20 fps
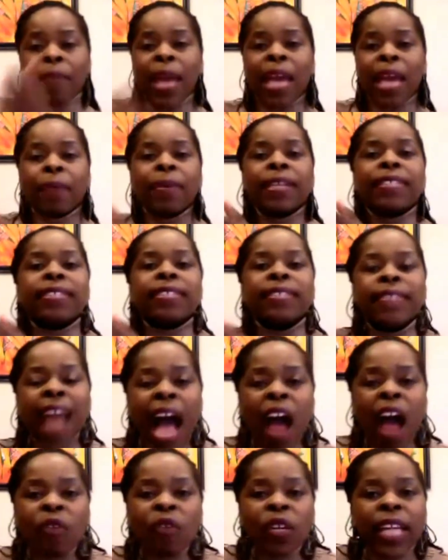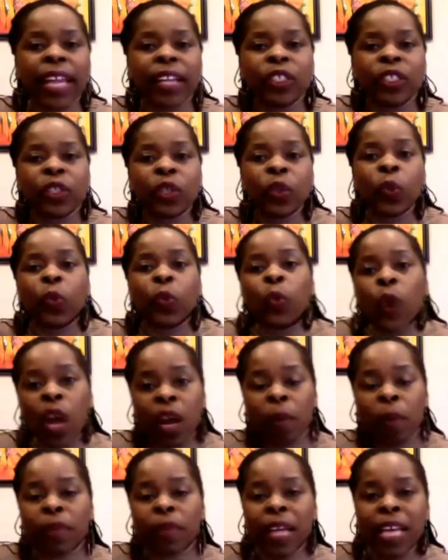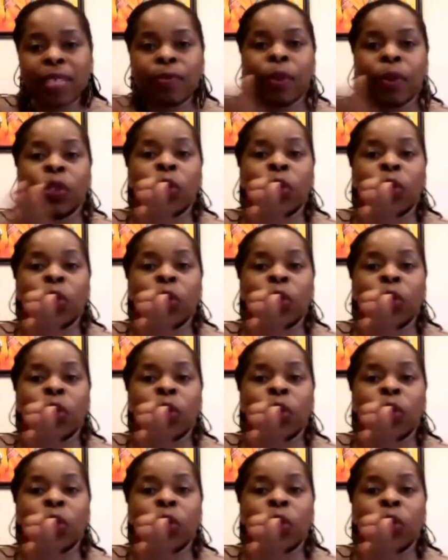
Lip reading: Maybe it's not related to the workplace,